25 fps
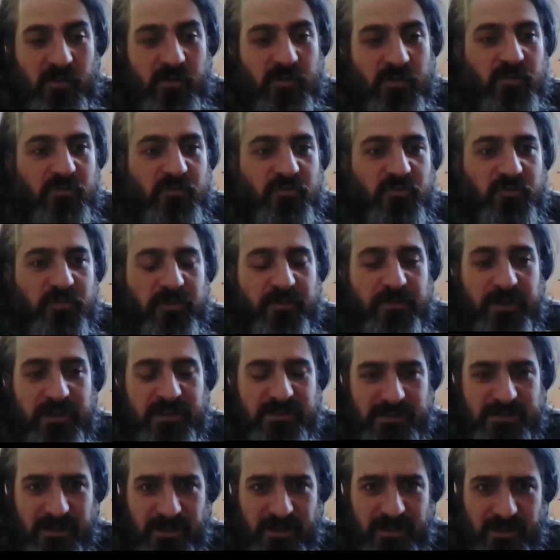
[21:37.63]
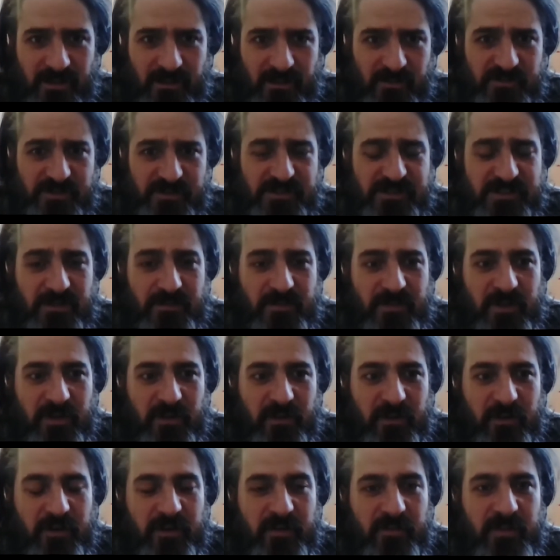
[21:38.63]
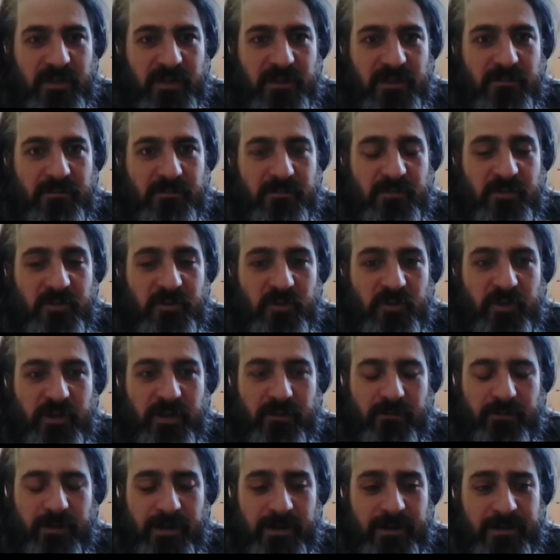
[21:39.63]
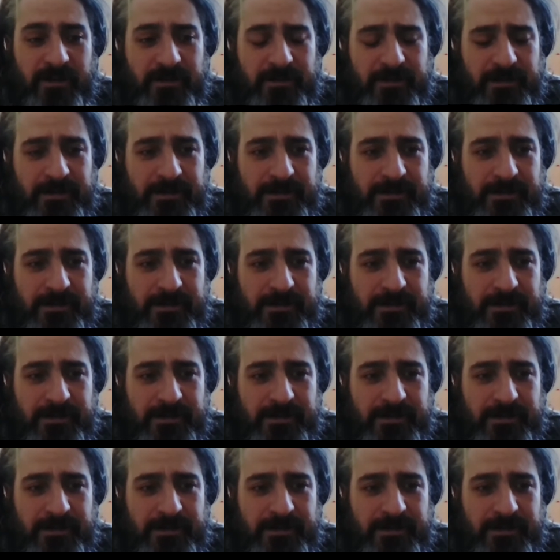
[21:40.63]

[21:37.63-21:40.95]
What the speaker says: close to a fence line, close to something you're going to be doing, right?